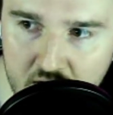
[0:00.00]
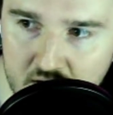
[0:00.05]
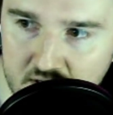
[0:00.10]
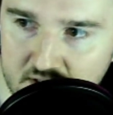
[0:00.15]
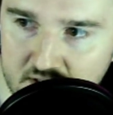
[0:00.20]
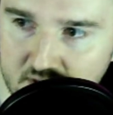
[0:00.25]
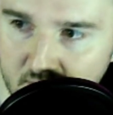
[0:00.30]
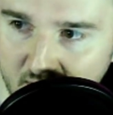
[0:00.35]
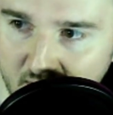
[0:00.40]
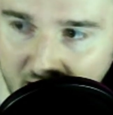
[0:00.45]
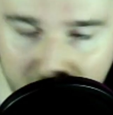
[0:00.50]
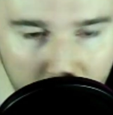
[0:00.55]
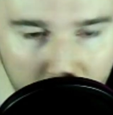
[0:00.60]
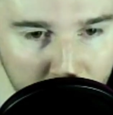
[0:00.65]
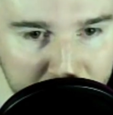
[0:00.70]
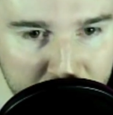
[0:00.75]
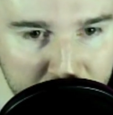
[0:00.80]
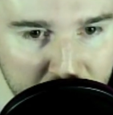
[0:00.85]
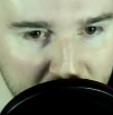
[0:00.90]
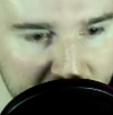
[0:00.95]
so yeah,
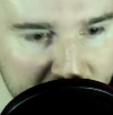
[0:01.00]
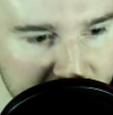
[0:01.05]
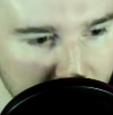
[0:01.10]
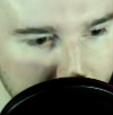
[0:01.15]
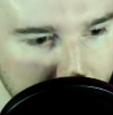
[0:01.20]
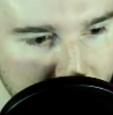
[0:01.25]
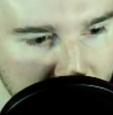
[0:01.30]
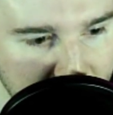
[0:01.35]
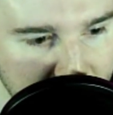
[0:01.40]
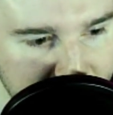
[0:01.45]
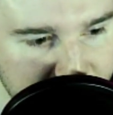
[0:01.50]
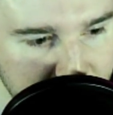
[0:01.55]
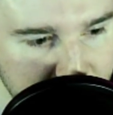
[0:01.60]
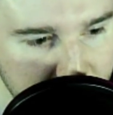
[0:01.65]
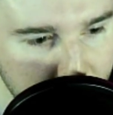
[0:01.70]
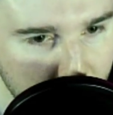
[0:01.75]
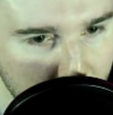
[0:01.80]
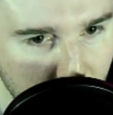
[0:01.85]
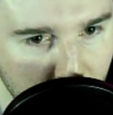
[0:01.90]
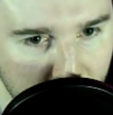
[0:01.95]
hopefully you guys hop in the live stream
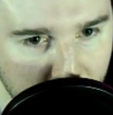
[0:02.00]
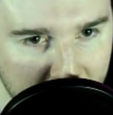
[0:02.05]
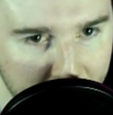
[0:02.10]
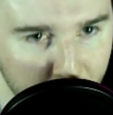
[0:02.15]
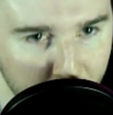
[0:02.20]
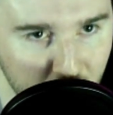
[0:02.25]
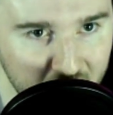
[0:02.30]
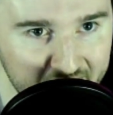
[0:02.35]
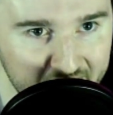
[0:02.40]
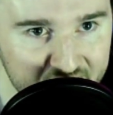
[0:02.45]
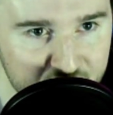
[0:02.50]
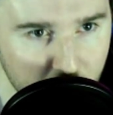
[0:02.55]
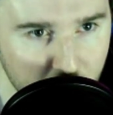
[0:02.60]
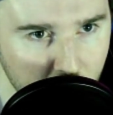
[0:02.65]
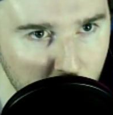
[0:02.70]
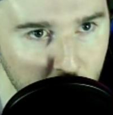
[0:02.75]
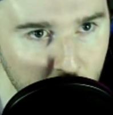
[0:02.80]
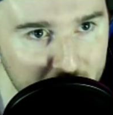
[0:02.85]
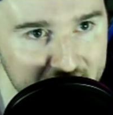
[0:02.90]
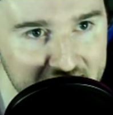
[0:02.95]
tomorrow, and we're gonna get
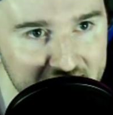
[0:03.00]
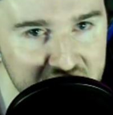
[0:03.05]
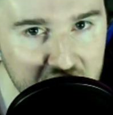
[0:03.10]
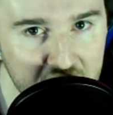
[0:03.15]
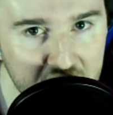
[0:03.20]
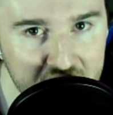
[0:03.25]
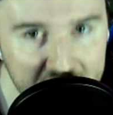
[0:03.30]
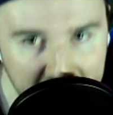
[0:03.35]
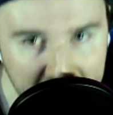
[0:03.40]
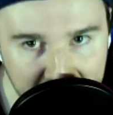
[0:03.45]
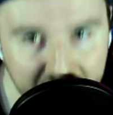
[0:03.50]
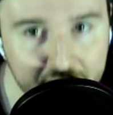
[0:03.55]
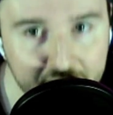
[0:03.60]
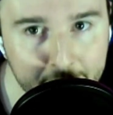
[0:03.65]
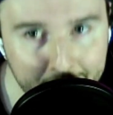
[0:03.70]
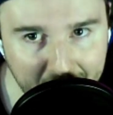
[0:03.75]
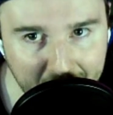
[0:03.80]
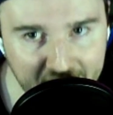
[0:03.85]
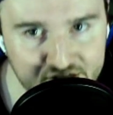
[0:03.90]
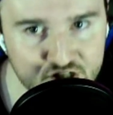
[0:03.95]
started with these 11
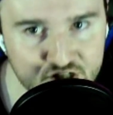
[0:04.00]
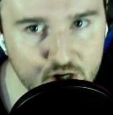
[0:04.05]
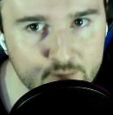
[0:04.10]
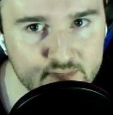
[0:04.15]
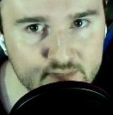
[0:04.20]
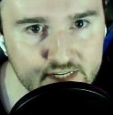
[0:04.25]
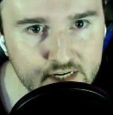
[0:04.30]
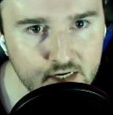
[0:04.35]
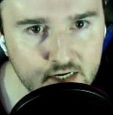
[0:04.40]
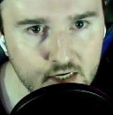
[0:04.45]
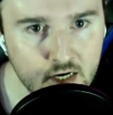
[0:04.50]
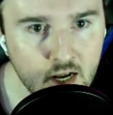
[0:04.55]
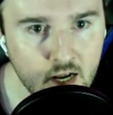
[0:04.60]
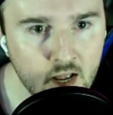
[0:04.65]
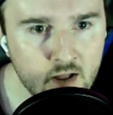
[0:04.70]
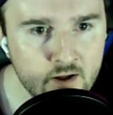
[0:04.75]
matchups here.